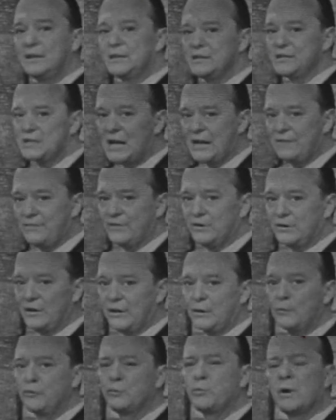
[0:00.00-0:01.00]
deciphered,
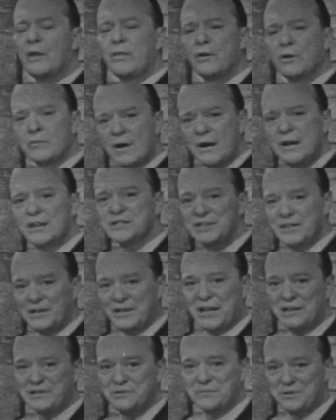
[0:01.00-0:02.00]
and it was one of the greatest
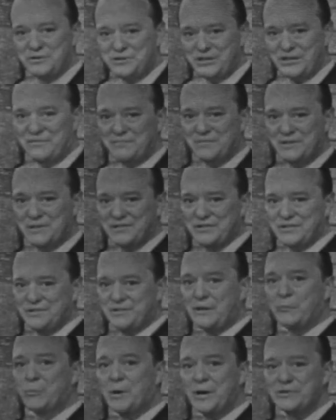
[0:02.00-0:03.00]
intellectual achievements
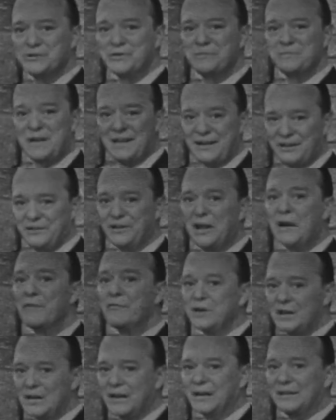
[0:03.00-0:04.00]
that Western man has
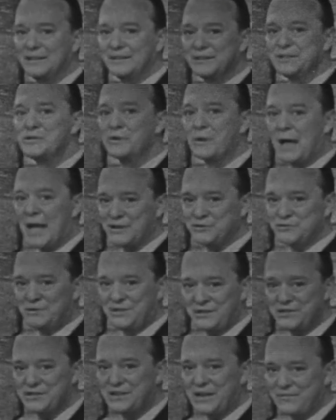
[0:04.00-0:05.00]
ever done, to actually
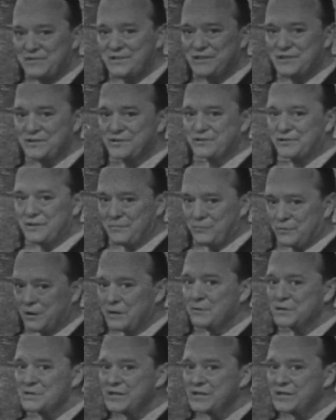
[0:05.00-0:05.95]
decipher this script, when it was